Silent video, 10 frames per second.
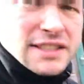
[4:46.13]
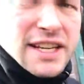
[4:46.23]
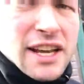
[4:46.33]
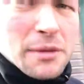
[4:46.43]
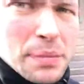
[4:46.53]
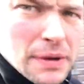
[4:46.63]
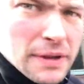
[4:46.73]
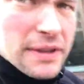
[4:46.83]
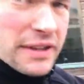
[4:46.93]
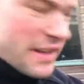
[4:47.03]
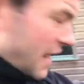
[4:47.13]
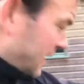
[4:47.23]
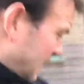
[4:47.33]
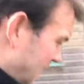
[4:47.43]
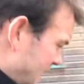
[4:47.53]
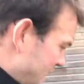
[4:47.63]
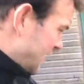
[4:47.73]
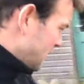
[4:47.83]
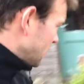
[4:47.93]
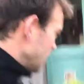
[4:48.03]
take up the decking
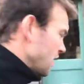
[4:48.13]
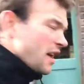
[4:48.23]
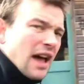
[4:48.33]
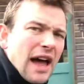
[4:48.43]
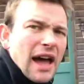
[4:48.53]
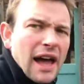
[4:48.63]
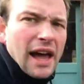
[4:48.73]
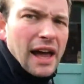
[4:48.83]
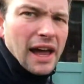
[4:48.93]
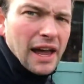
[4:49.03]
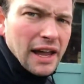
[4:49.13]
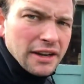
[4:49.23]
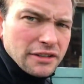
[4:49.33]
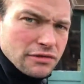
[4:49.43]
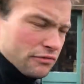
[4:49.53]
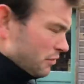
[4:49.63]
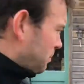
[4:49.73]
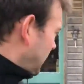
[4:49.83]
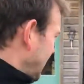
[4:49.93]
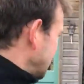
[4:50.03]
here and
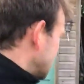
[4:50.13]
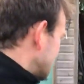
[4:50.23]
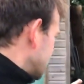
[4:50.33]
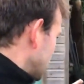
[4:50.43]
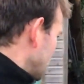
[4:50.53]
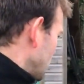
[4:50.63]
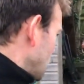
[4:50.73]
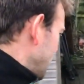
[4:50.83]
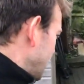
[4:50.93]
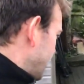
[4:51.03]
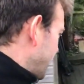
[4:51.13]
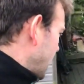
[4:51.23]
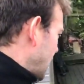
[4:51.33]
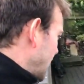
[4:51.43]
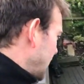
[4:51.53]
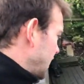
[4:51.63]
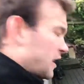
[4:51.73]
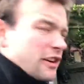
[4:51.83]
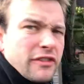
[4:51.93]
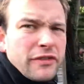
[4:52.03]
replace with a
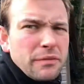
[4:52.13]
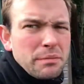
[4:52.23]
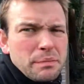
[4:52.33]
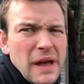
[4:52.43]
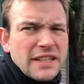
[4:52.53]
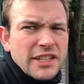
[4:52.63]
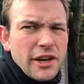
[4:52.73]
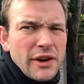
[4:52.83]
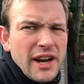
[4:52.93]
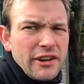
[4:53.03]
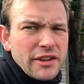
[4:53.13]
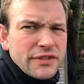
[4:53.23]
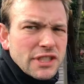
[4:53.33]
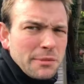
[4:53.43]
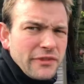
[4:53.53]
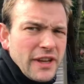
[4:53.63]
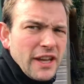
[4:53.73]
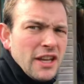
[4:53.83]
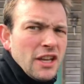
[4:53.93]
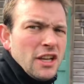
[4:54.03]
kind of patio area for some of
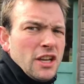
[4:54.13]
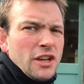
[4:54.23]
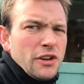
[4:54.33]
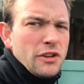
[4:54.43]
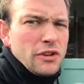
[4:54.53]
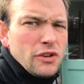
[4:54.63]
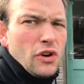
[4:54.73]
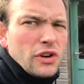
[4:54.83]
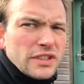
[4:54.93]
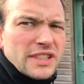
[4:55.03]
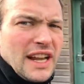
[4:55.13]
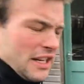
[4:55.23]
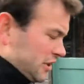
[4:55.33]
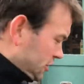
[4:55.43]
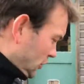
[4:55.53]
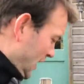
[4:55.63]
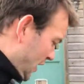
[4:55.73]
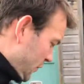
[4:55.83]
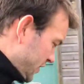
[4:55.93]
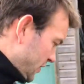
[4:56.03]
it. Not exactly sure
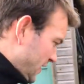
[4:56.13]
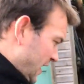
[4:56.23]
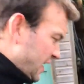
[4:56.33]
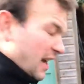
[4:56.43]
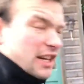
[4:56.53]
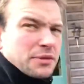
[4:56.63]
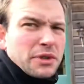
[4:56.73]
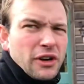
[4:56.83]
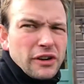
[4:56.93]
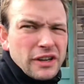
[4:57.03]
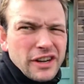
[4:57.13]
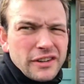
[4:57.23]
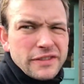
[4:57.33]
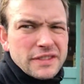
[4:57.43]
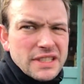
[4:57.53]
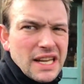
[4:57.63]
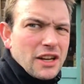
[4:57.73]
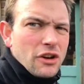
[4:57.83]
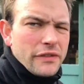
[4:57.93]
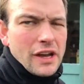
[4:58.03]
how we're doing that yet because we've got to kind of
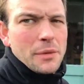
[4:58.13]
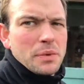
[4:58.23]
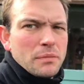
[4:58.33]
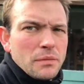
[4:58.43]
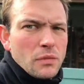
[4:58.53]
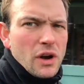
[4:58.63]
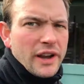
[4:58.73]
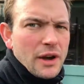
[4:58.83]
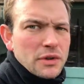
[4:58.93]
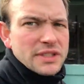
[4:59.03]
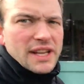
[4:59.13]
take a lot of it up and work out what's